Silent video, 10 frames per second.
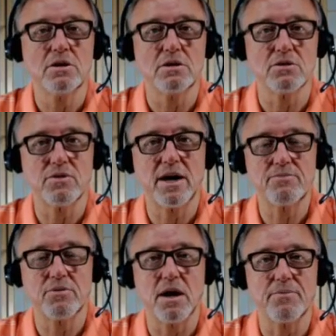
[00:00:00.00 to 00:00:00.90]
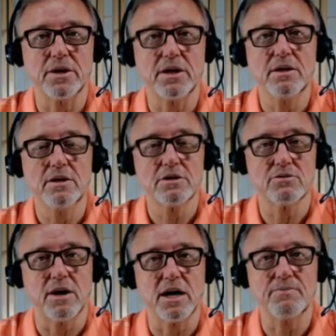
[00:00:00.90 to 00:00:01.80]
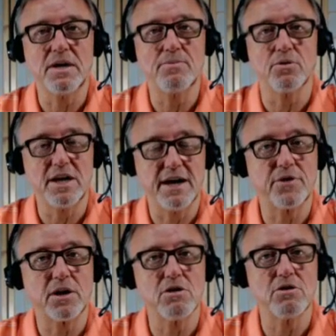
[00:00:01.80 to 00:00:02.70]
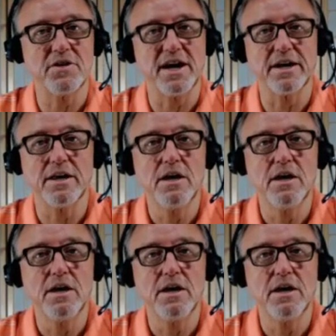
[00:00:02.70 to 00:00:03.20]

on the right property to the right people. You have to learn that.